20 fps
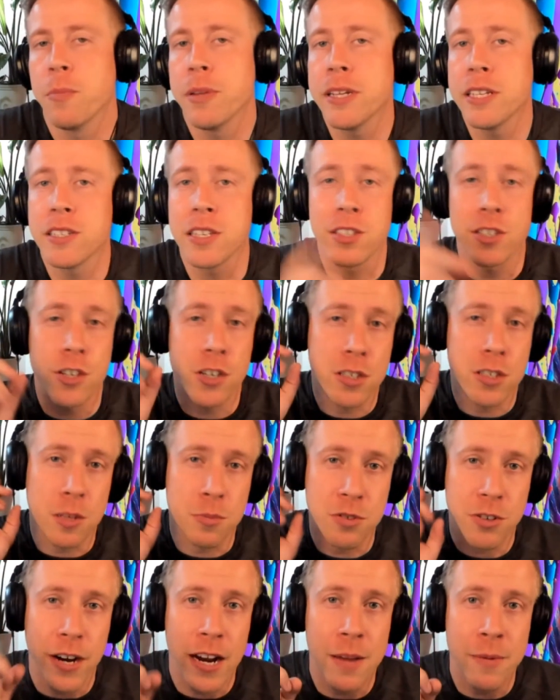Please consider
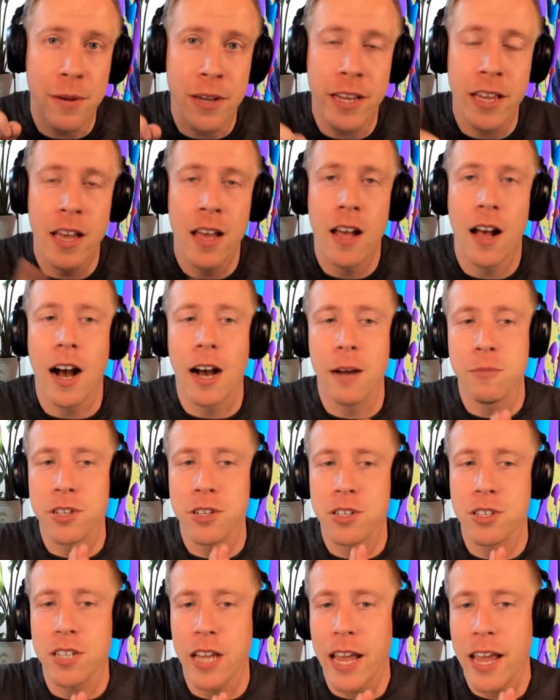subscribing. I'm
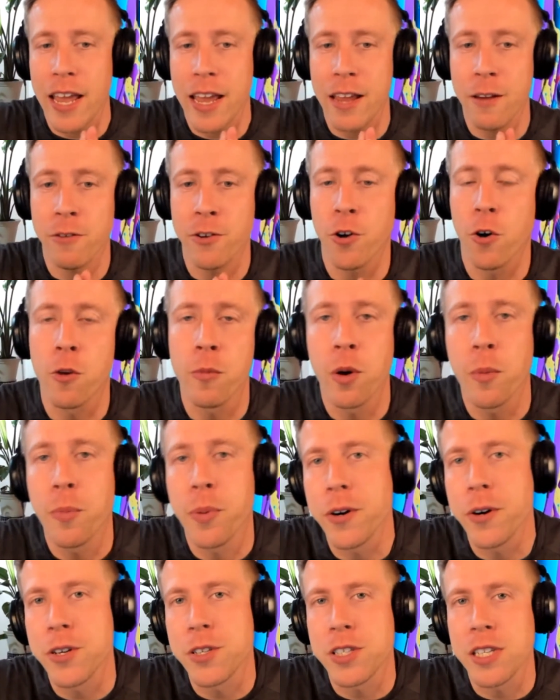just a normal
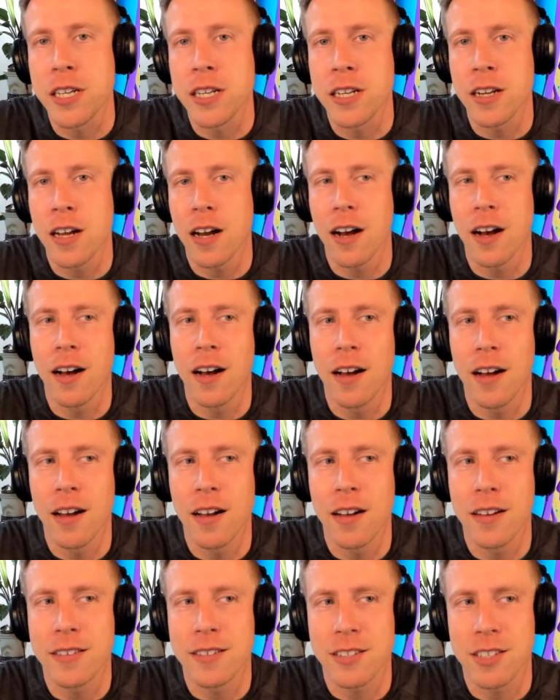person
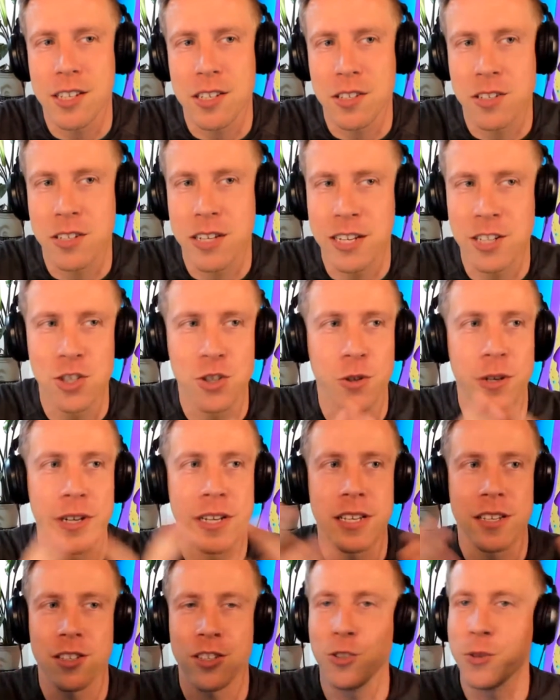uh, that
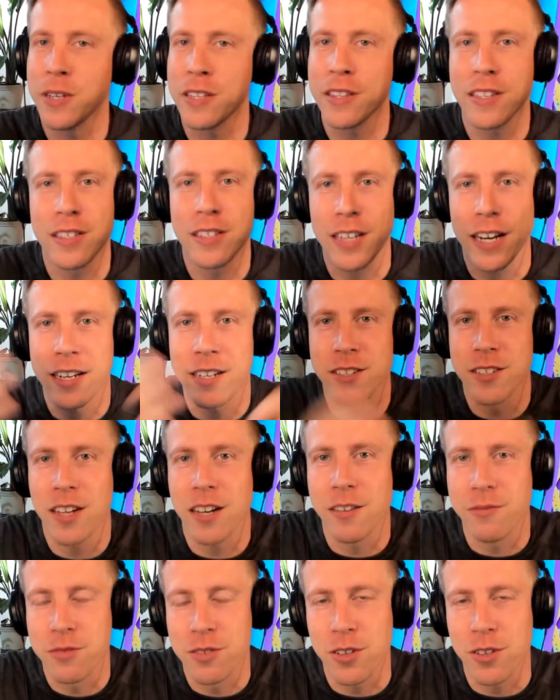enjoys doing this kind of stuff.